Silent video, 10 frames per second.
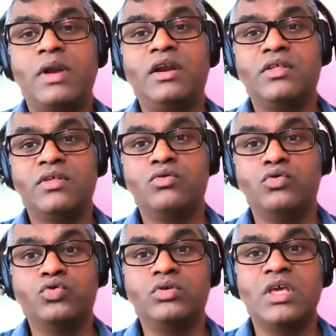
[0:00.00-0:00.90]
practices
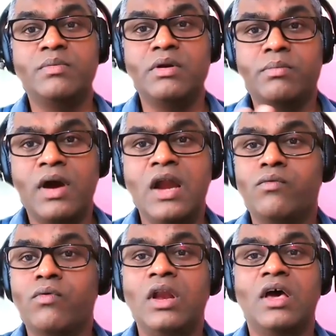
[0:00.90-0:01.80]
you should keep in
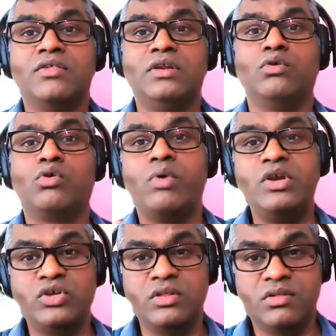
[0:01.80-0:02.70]
mind while answering those
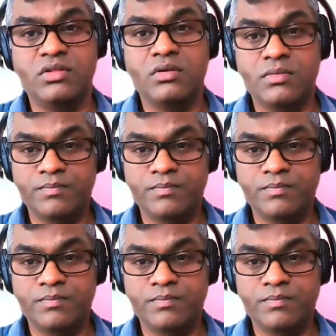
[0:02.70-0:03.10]
questions.